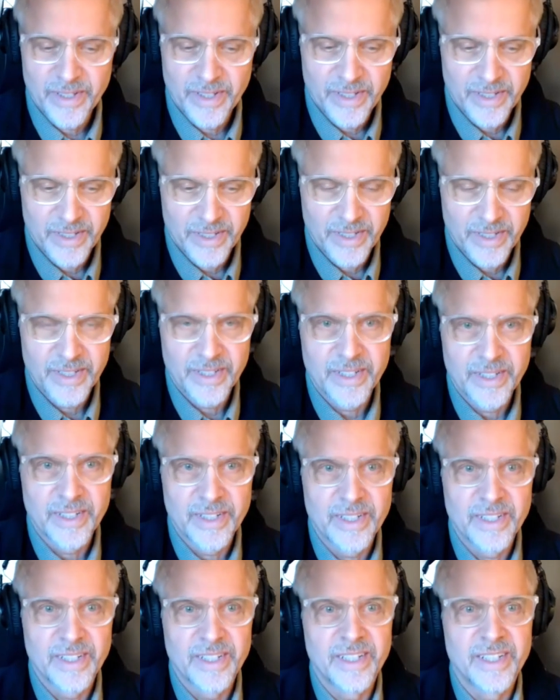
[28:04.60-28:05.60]

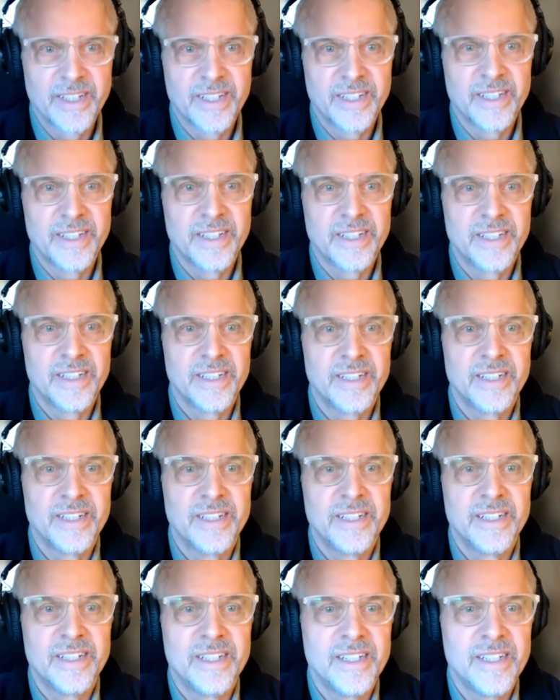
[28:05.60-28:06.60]

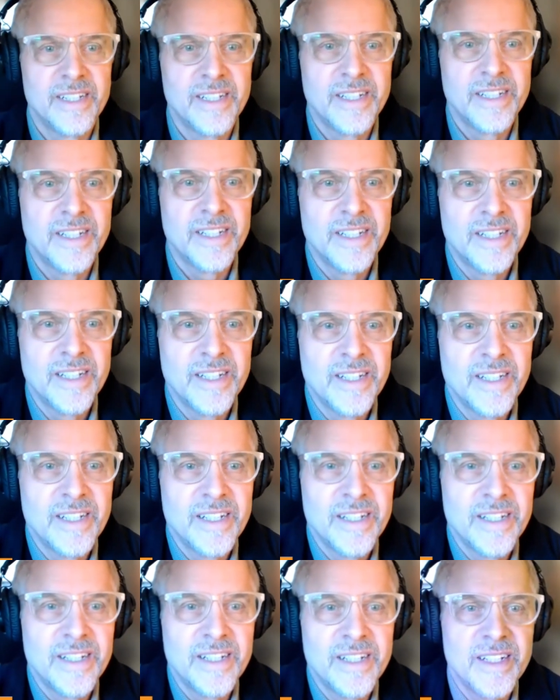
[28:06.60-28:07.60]

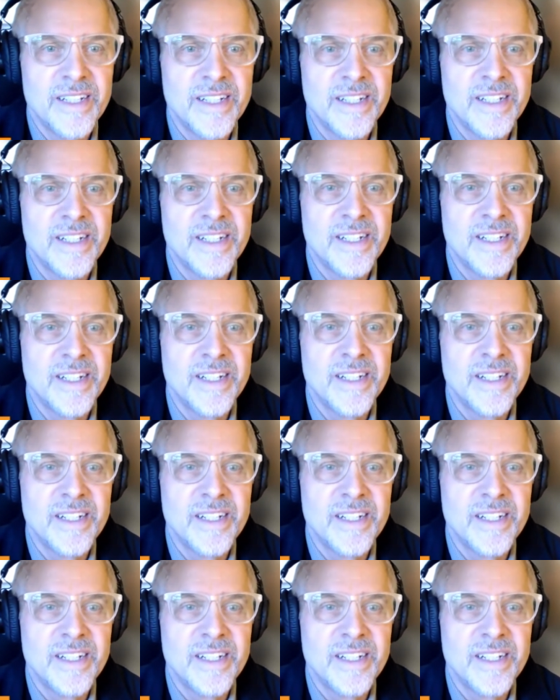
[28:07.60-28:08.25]
[no speech]